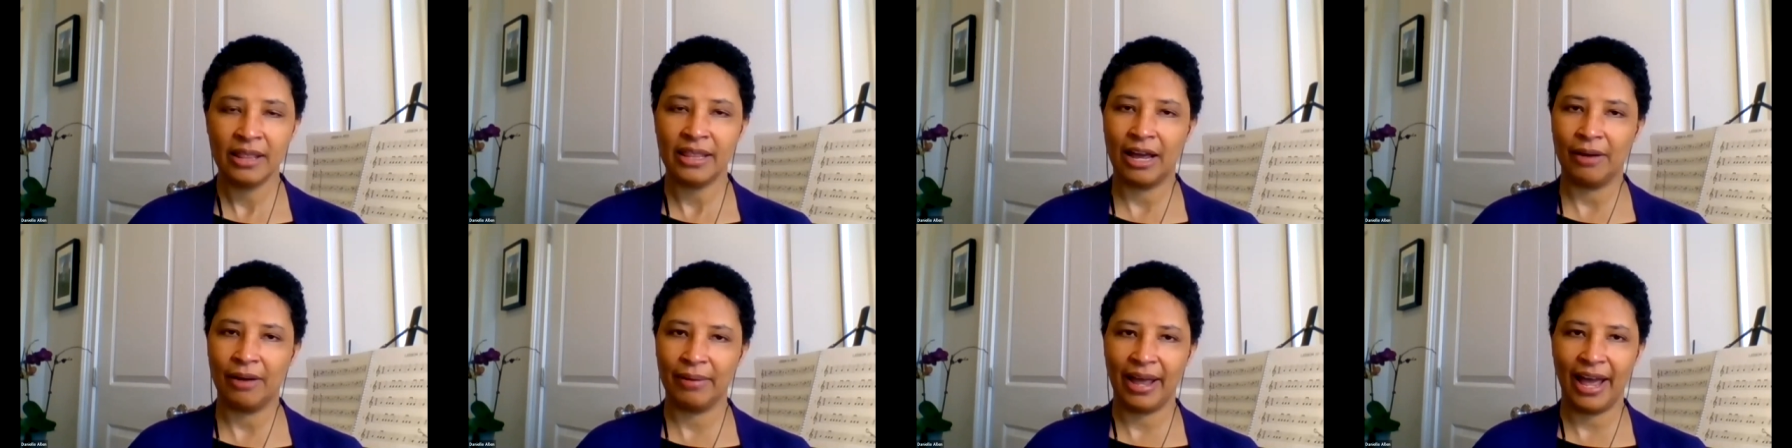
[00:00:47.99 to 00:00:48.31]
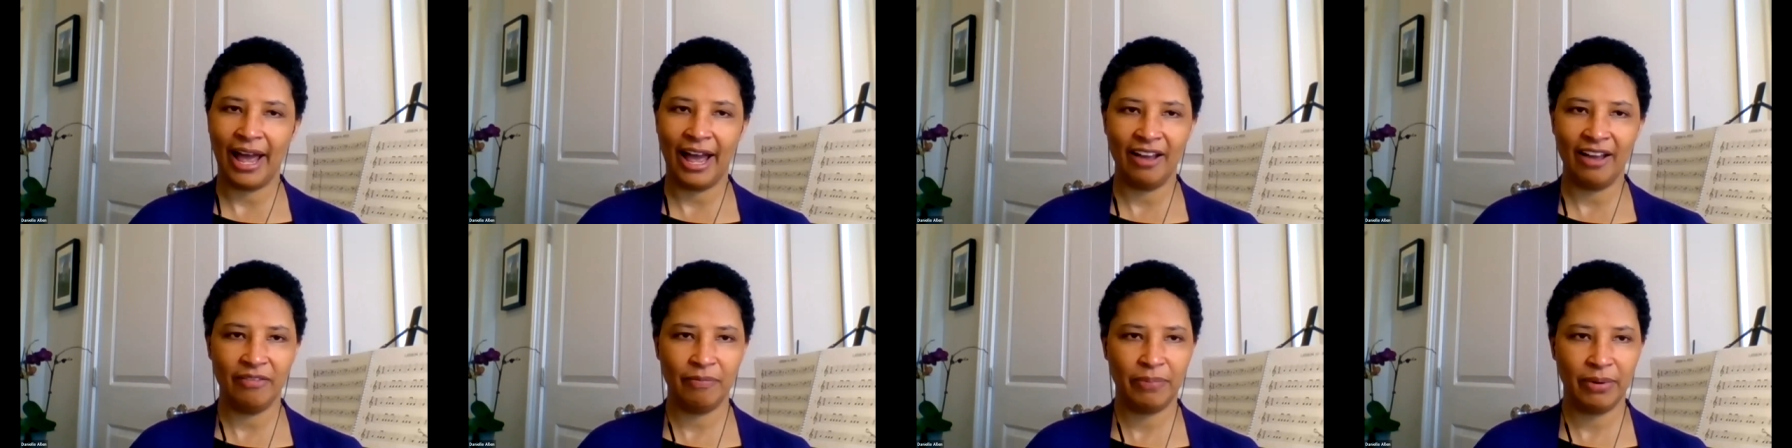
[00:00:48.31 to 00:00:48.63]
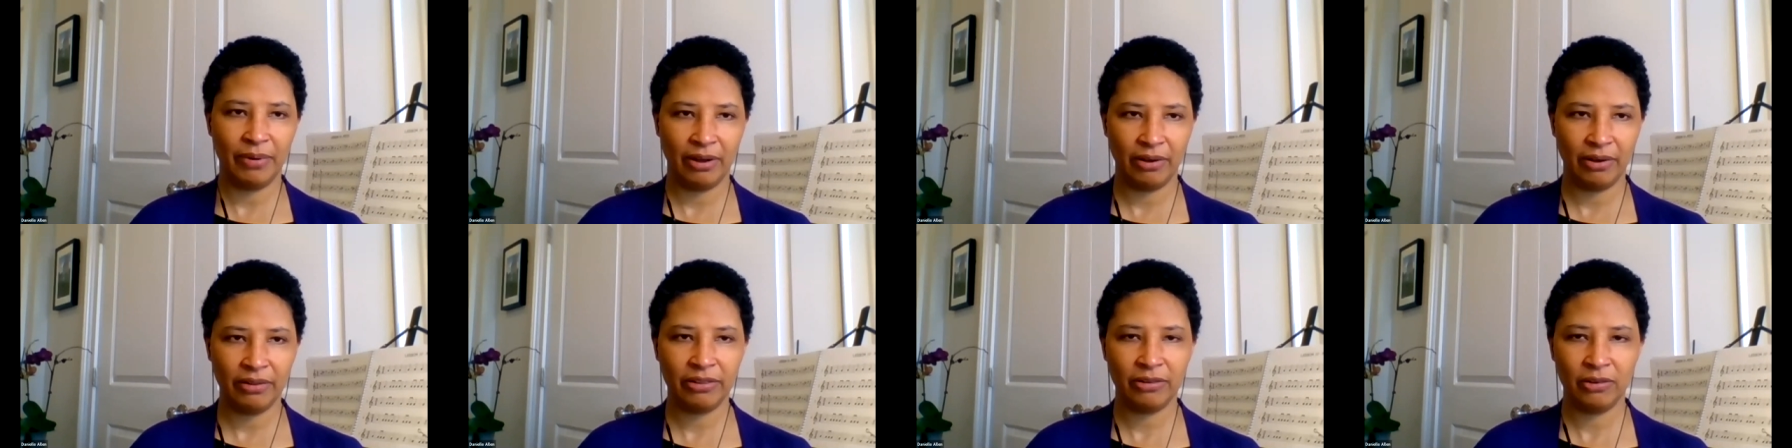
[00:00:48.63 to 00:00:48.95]
that we
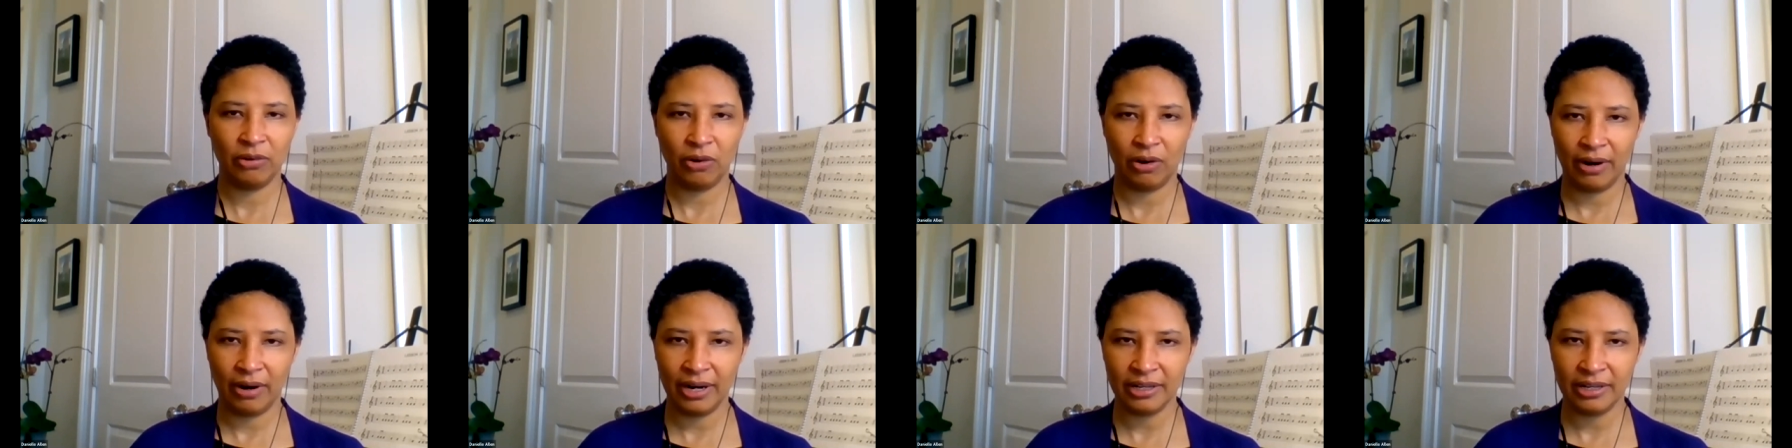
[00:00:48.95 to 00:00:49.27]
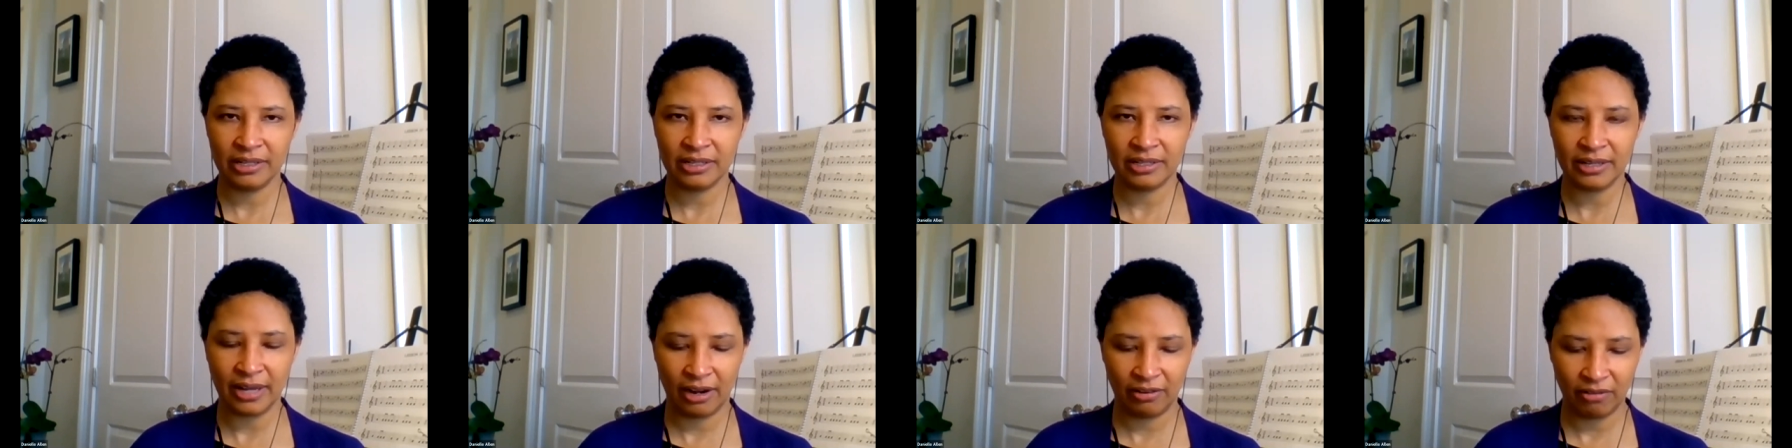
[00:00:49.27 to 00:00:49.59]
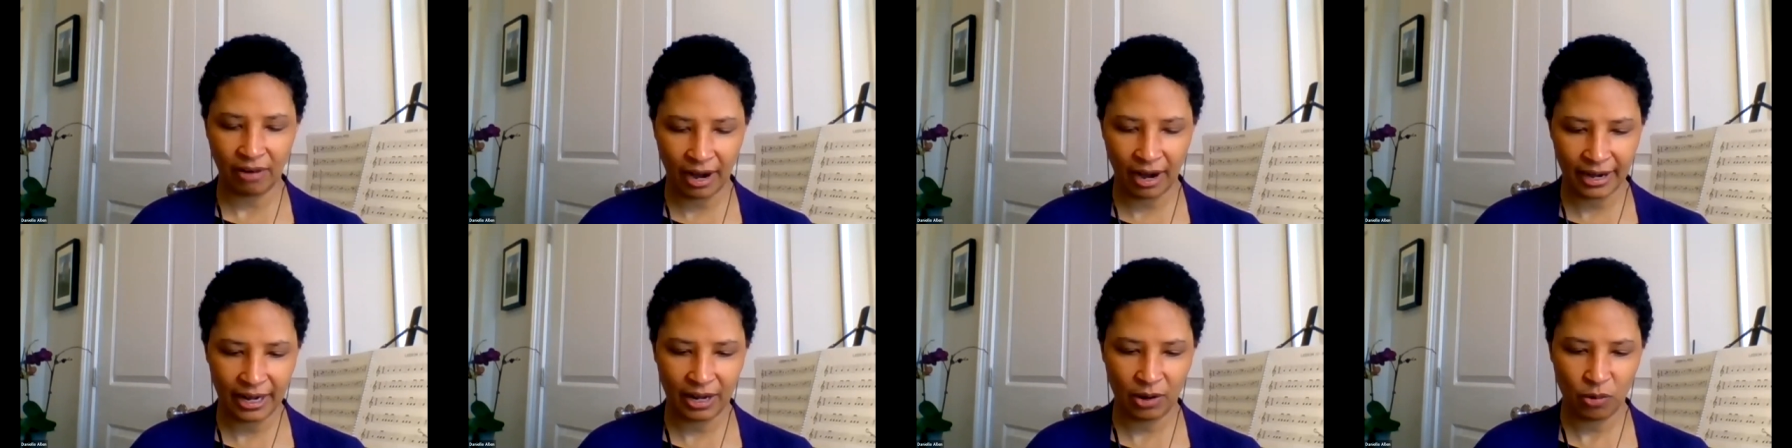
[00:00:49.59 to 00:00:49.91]
have both Laurence
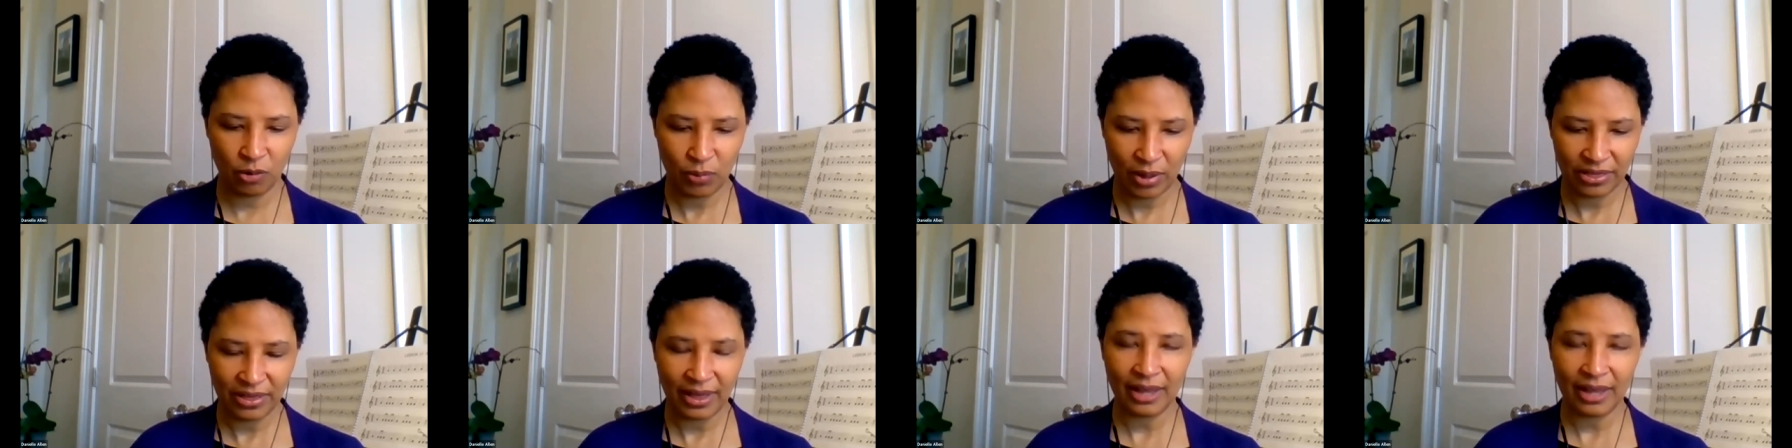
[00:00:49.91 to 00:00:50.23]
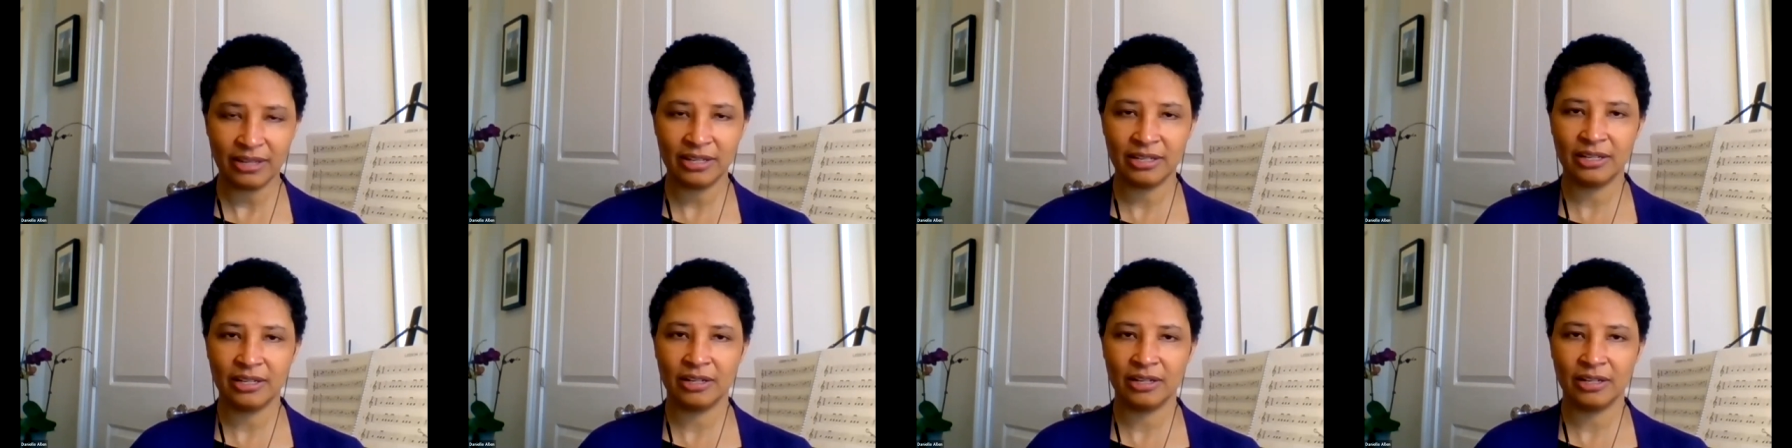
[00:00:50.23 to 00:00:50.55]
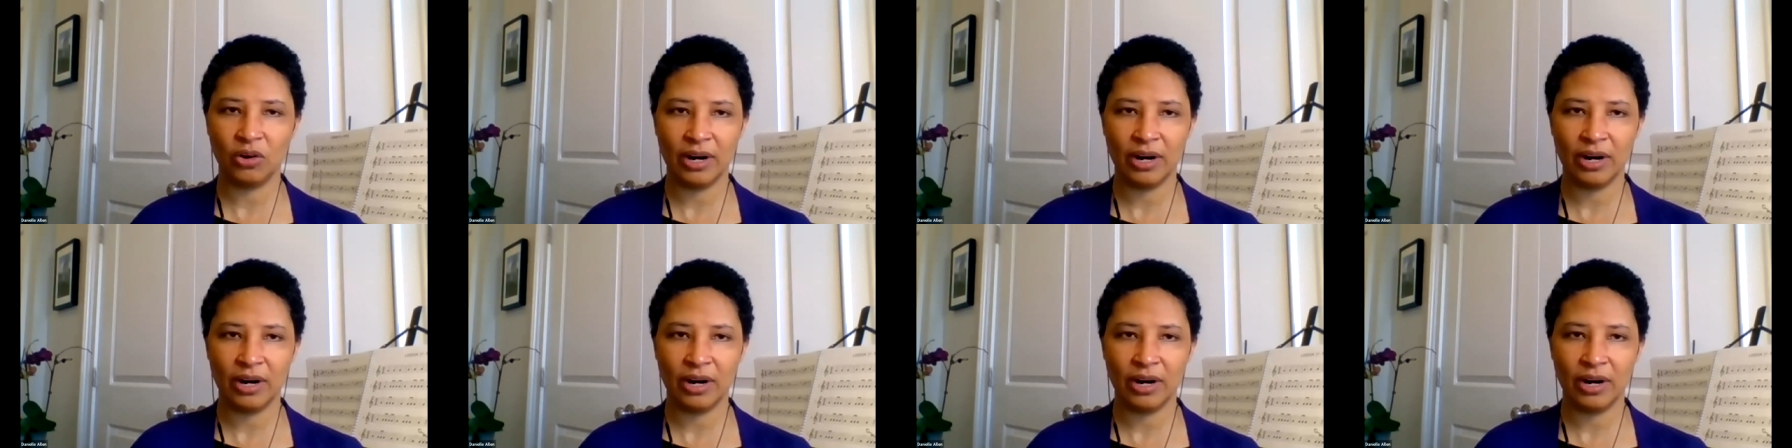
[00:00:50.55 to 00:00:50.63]
and Ronnie with us.